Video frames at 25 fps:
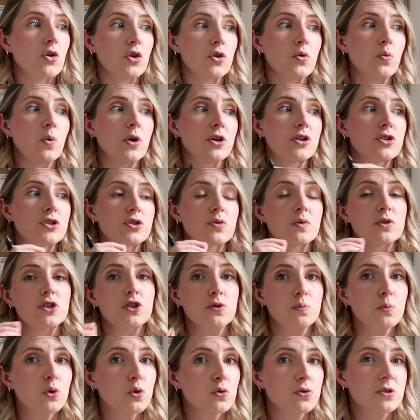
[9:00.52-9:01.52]
or you want to do a
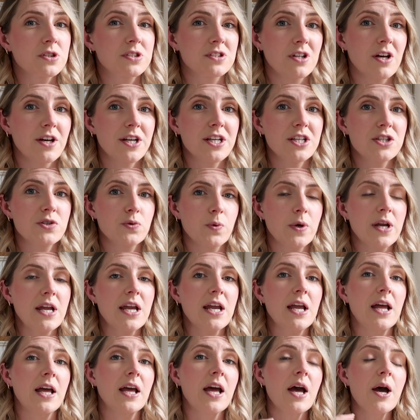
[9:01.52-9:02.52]
small design
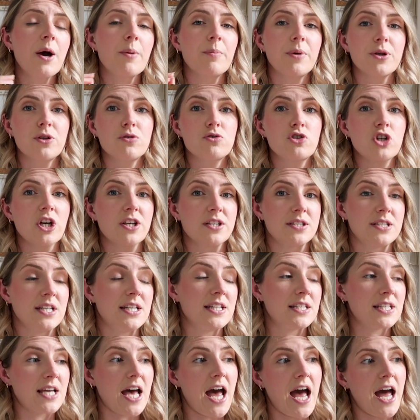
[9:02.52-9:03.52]
tweak, but you just
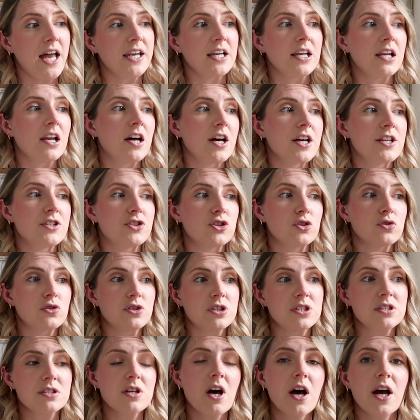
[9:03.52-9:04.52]
need to analyze your
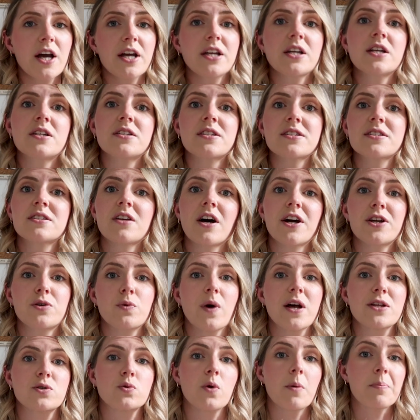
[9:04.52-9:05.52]
design and decide
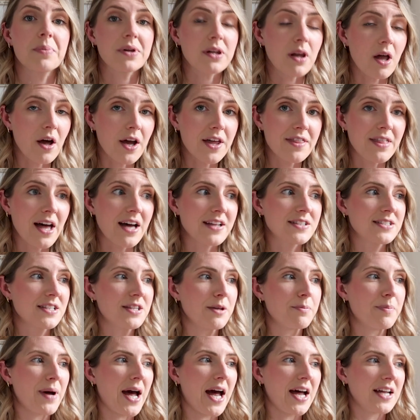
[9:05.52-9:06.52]
where to apply that to
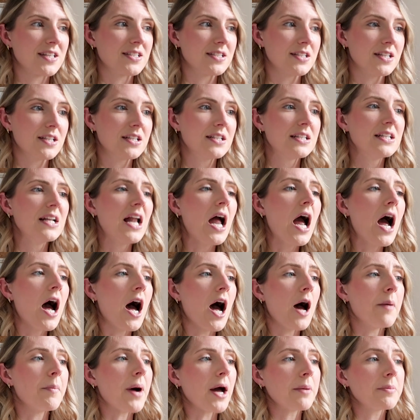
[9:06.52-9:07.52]
the pattern.
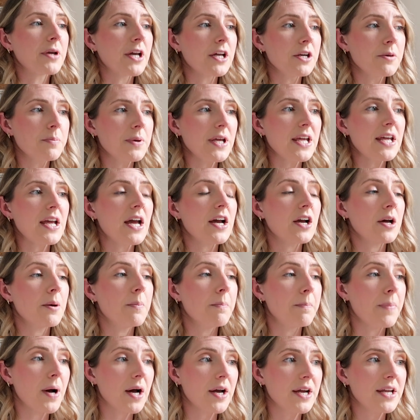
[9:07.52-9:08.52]
I'm going to be
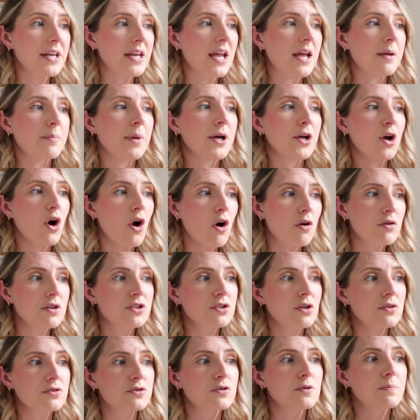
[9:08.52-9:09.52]
combining my
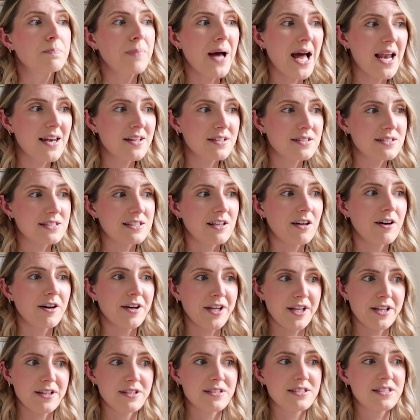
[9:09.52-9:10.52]
horizontal balance
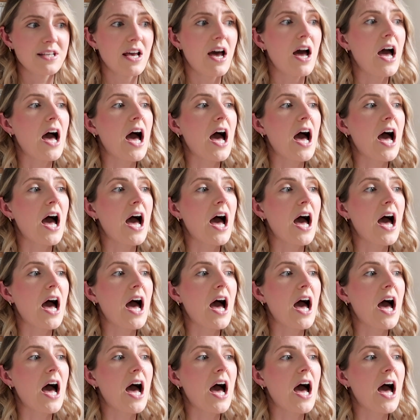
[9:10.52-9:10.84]
lines